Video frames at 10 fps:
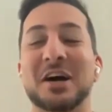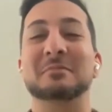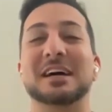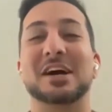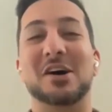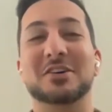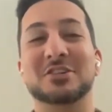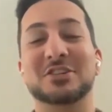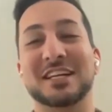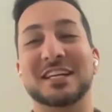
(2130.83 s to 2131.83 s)
I'm like,
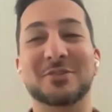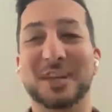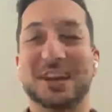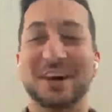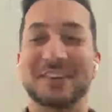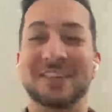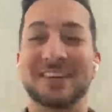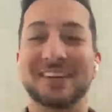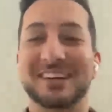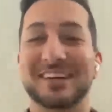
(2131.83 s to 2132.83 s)
oh shit, here we go.
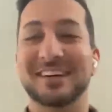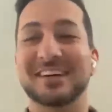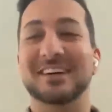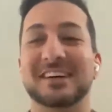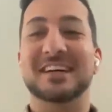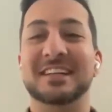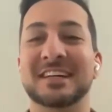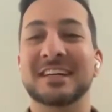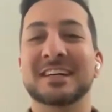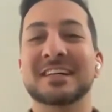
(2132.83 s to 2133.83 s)
All right.
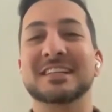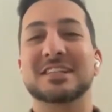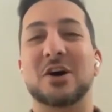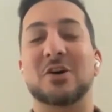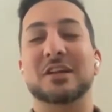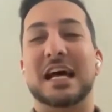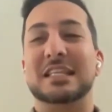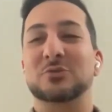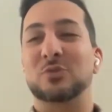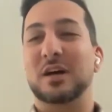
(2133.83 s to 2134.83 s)
So
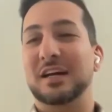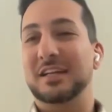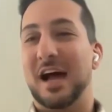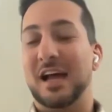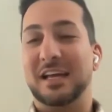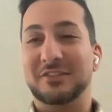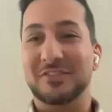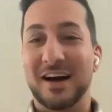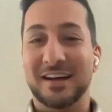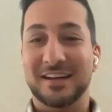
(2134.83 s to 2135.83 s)
that's when I get
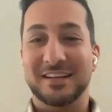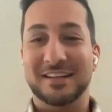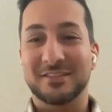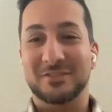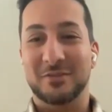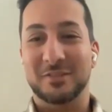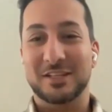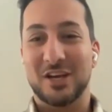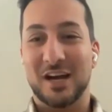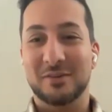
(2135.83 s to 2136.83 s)
fired from
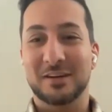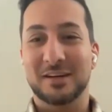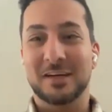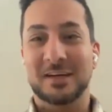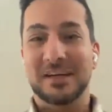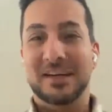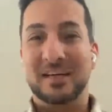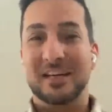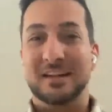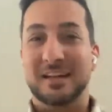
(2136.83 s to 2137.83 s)
the job,
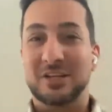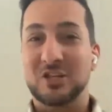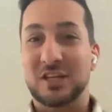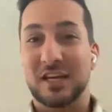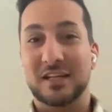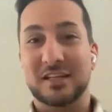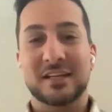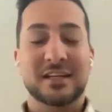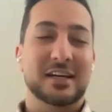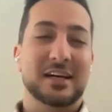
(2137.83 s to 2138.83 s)
and I'm like, shit.